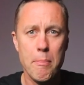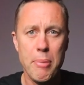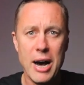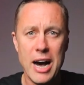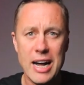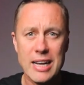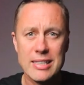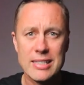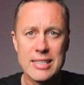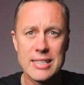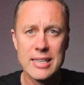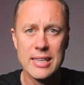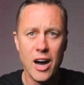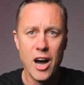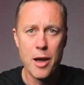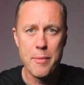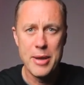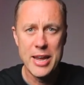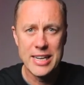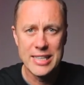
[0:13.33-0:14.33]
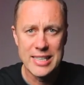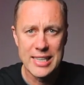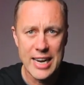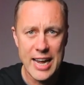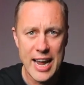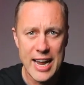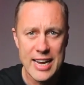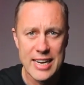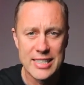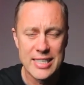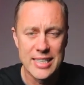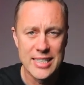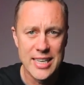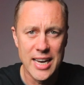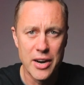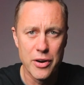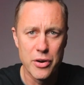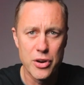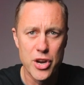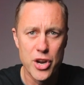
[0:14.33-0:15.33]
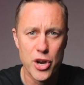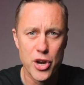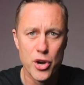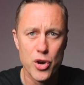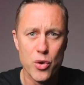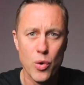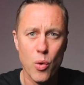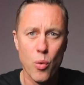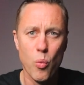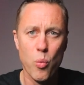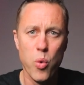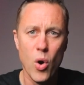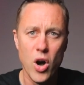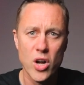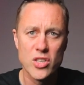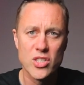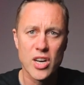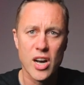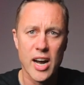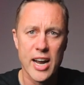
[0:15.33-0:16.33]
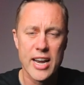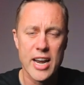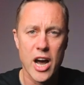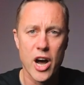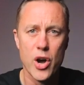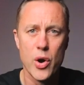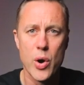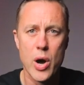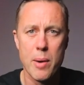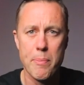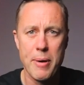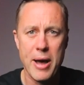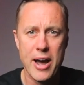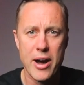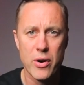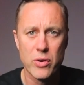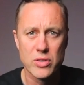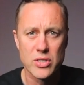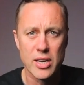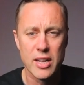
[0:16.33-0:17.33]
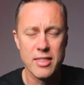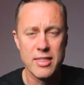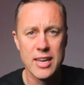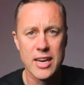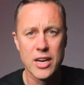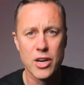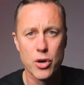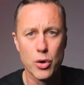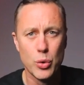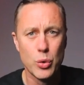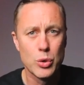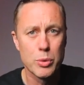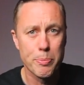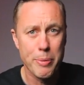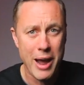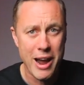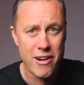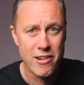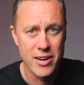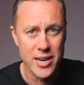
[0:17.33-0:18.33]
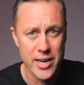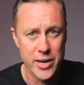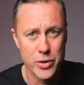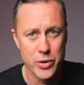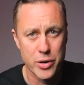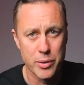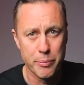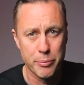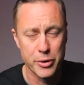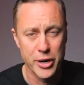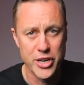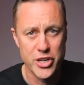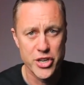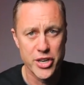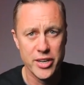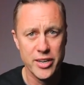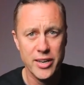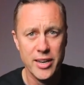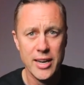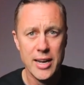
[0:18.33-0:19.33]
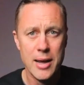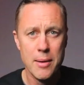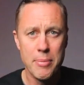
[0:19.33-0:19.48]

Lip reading: But I'm here today to tell you what I know about a thing called parallel compression.